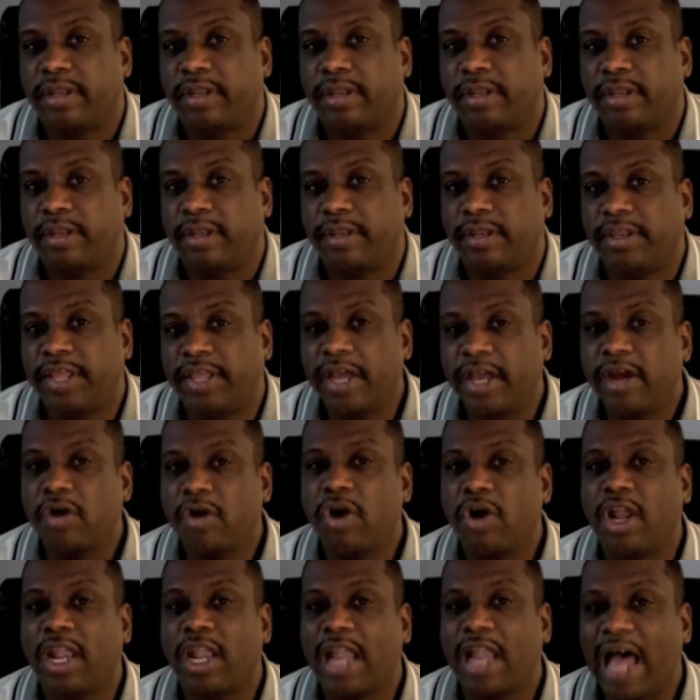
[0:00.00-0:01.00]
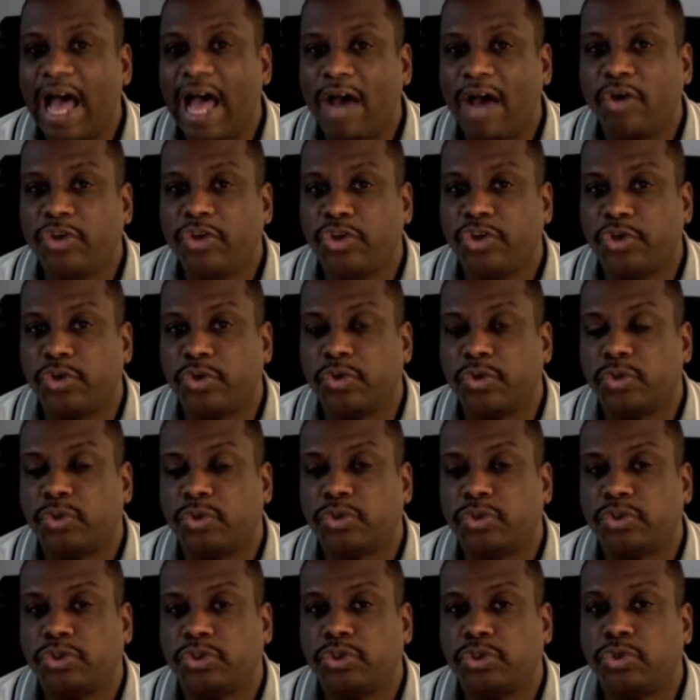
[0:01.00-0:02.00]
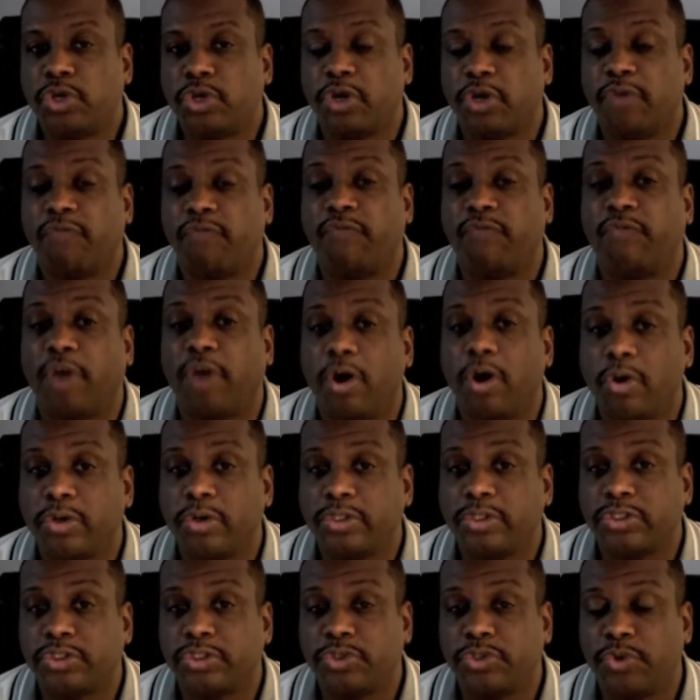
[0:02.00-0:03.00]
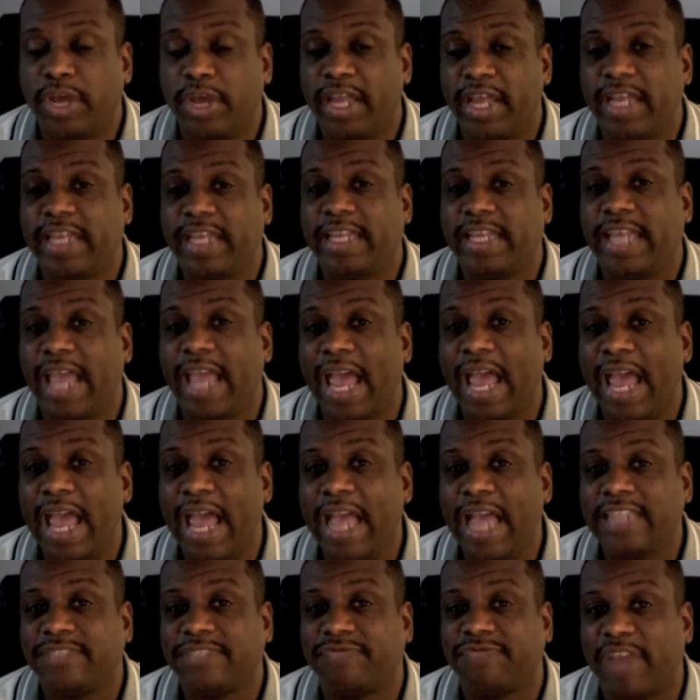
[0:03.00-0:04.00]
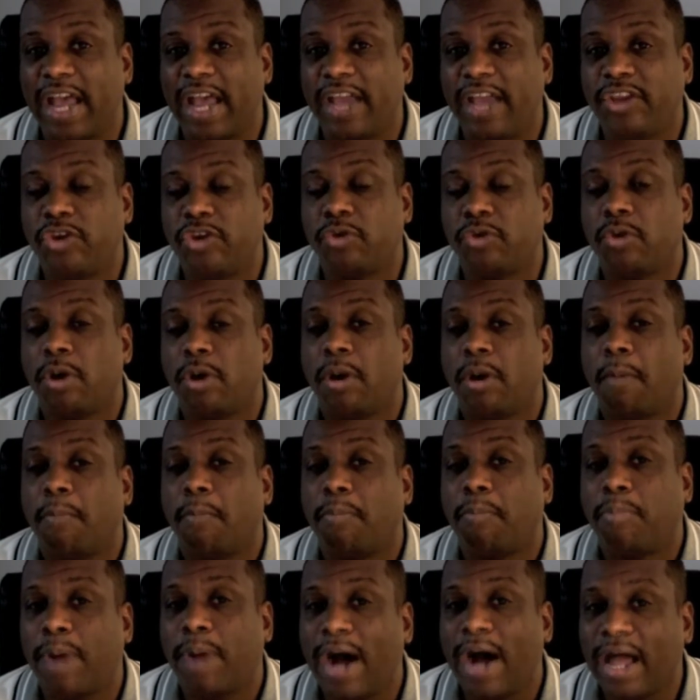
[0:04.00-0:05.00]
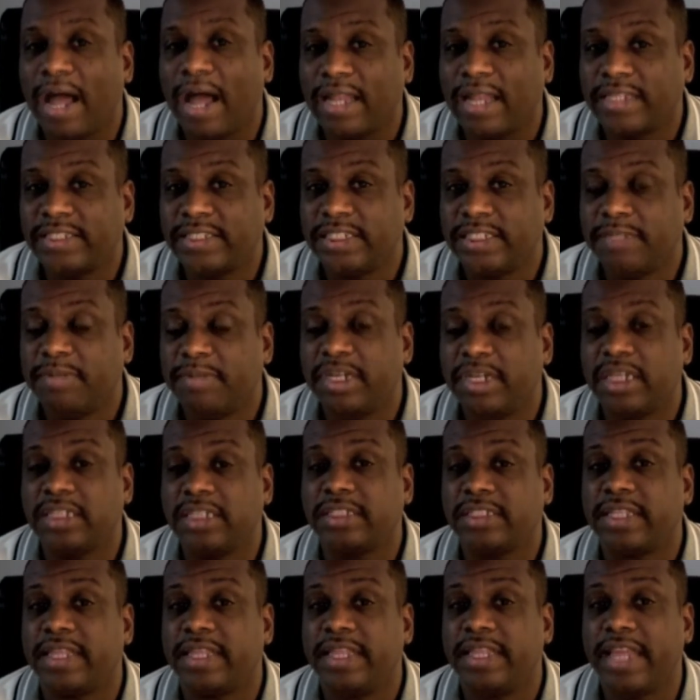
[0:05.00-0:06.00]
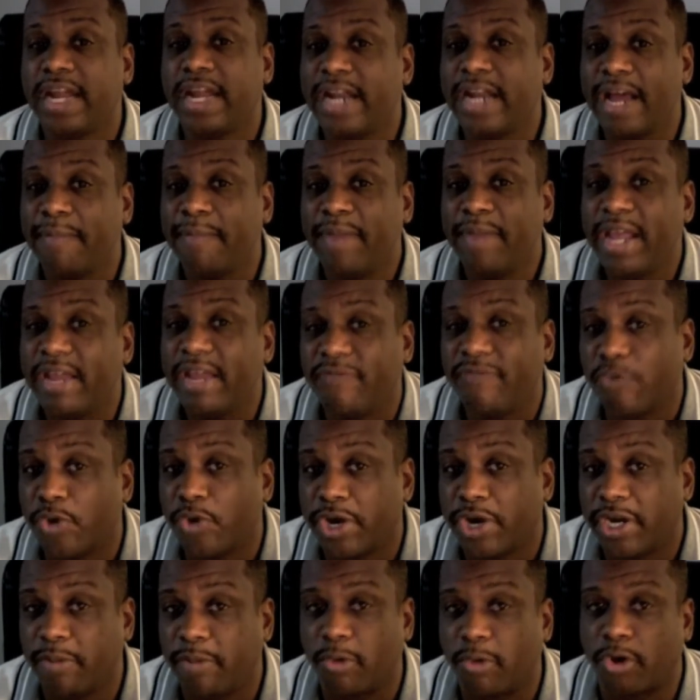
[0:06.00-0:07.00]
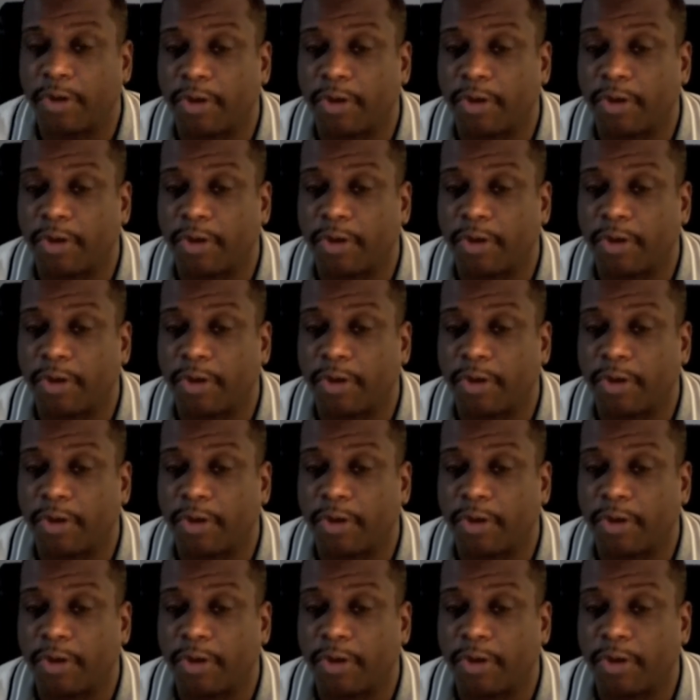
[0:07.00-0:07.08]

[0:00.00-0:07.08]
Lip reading: they'll allow you to convert to a cash value policy because they're not paying for it anymore.